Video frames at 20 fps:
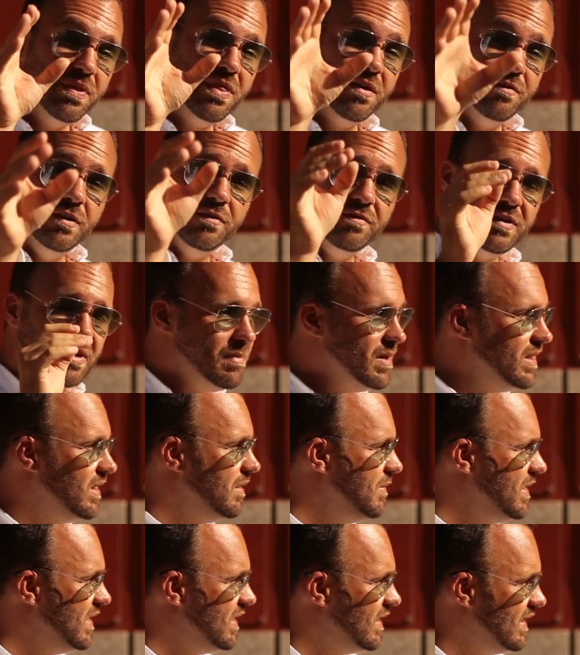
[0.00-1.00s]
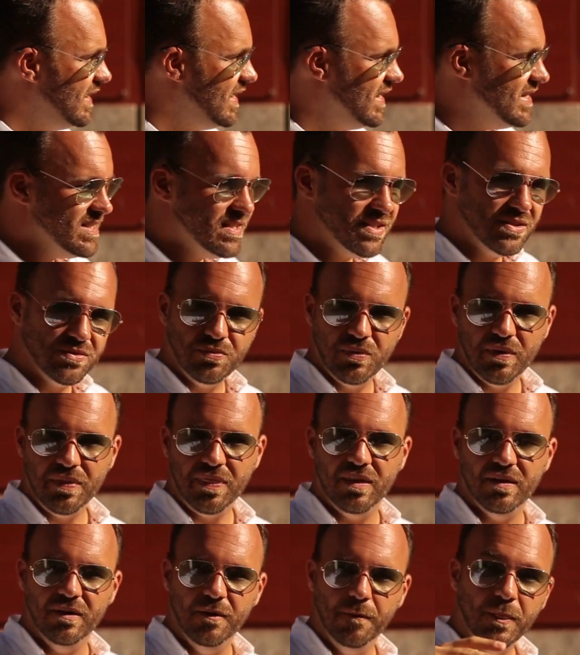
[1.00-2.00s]
with the 50 millimeter lens,
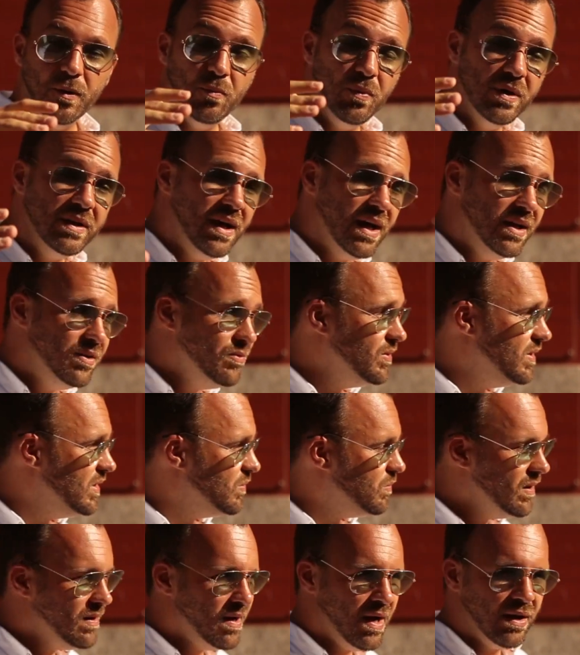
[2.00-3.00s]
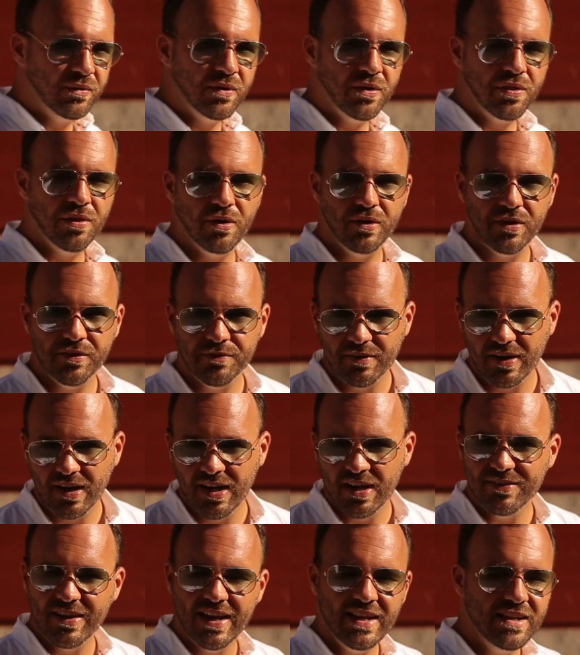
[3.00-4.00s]
with the 100,
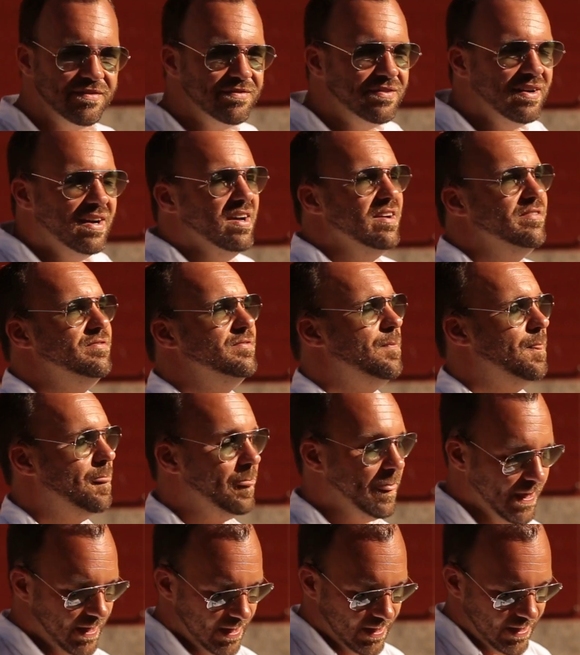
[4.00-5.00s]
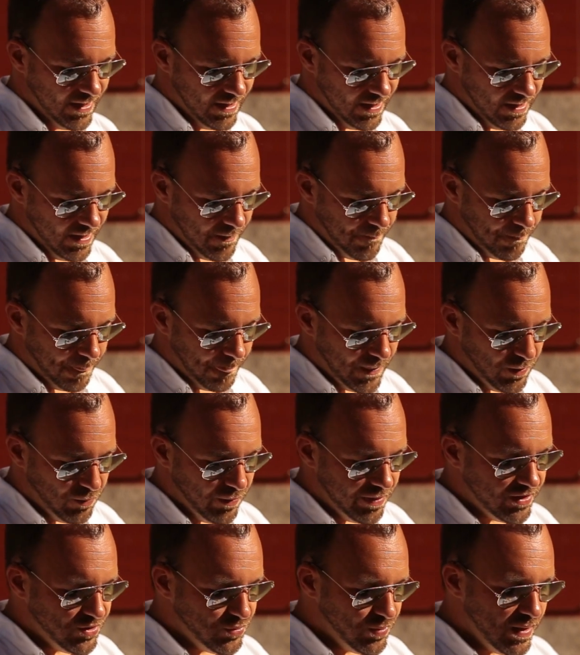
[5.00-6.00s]
135, 85.
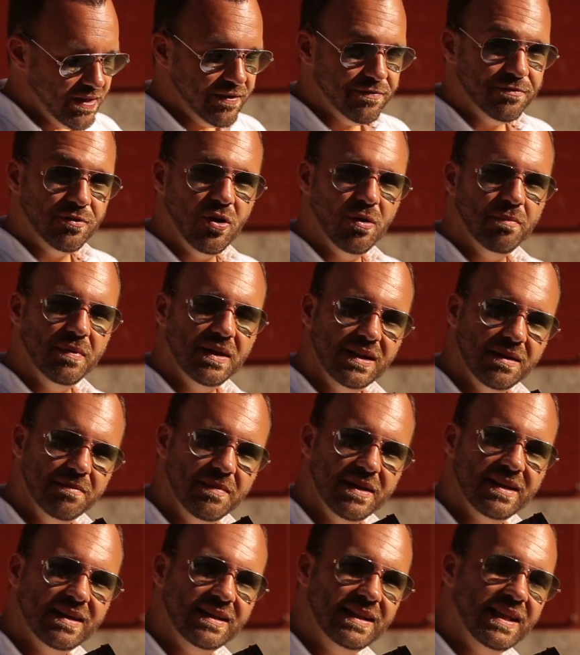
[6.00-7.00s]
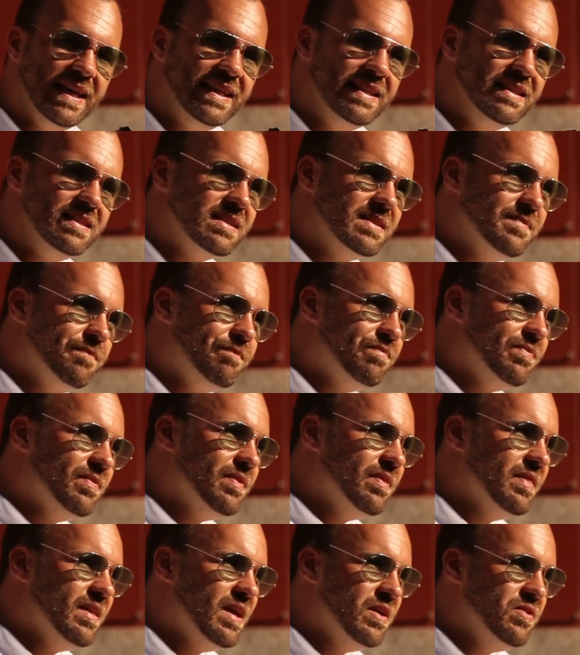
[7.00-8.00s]
With the 24 millimeter lens,
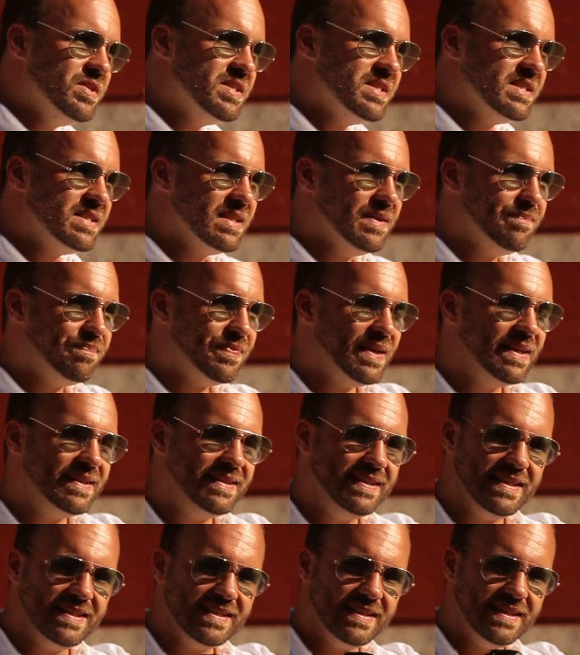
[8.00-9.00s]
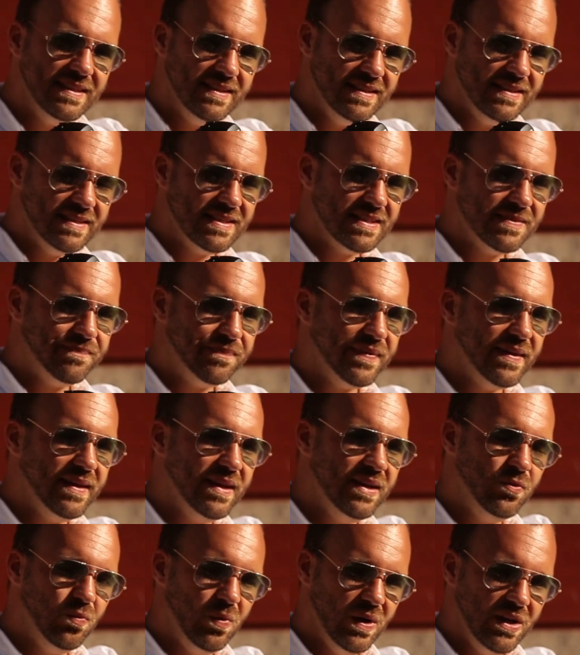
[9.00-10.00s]
there is a distance
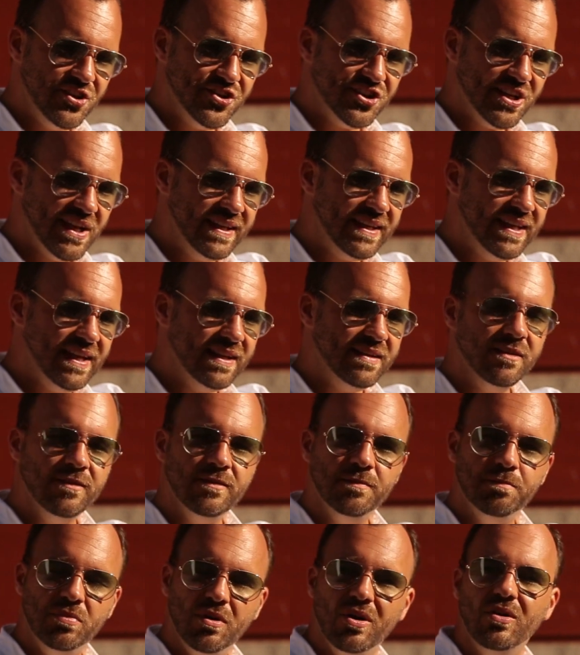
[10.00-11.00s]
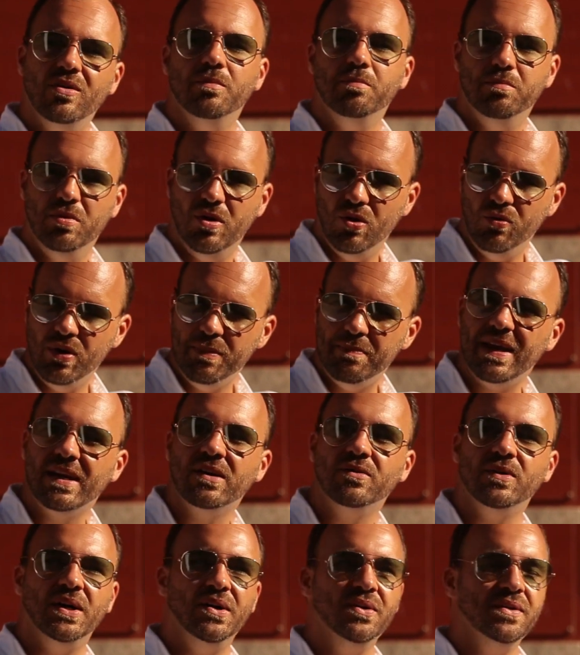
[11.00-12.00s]
in which I get a blurry
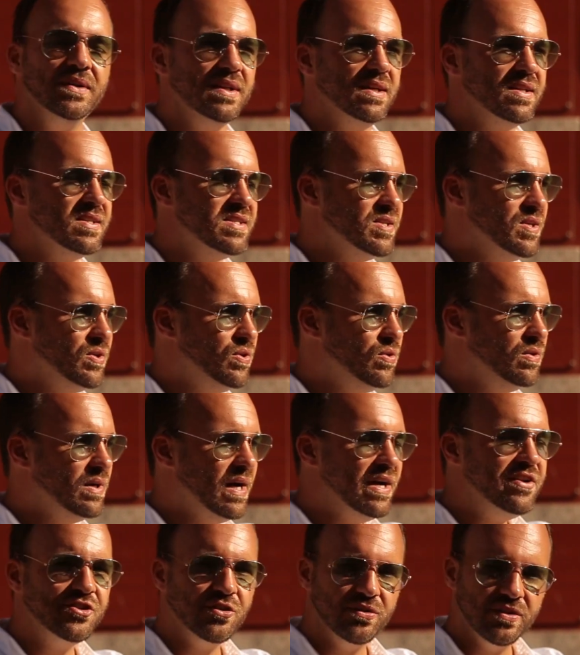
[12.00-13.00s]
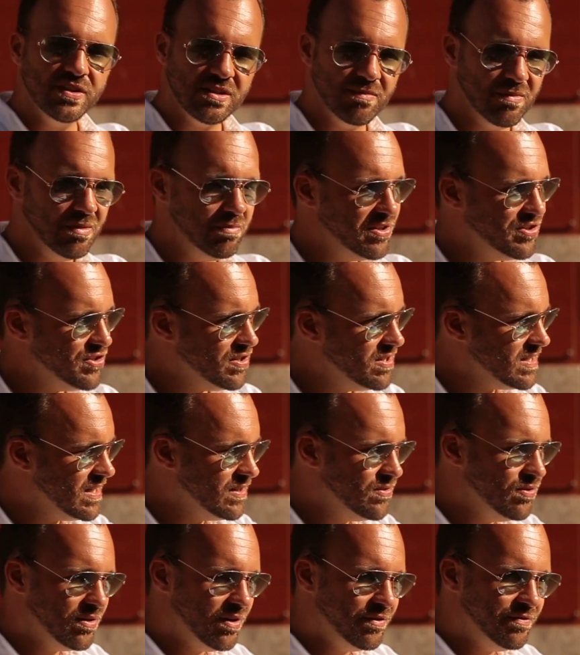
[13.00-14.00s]
background. So I show you some images
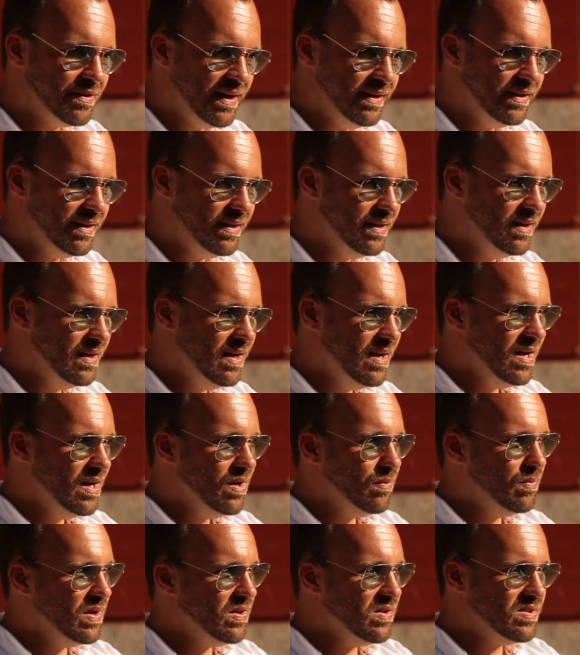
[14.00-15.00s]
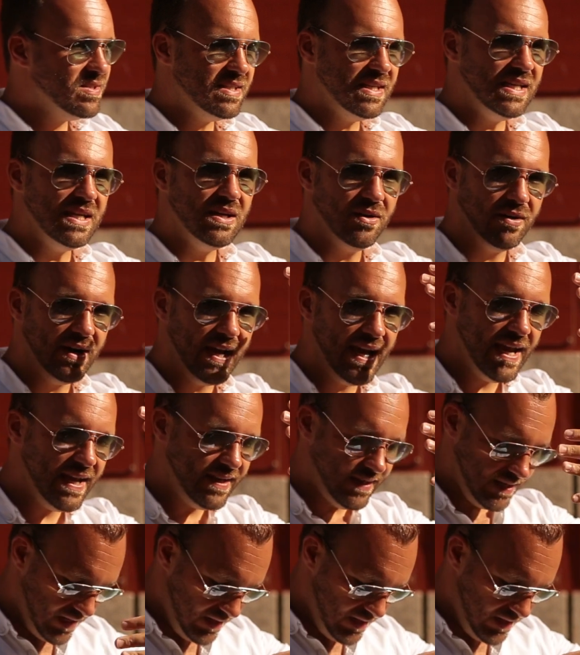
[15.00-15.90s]
I took of Anna, where you see her head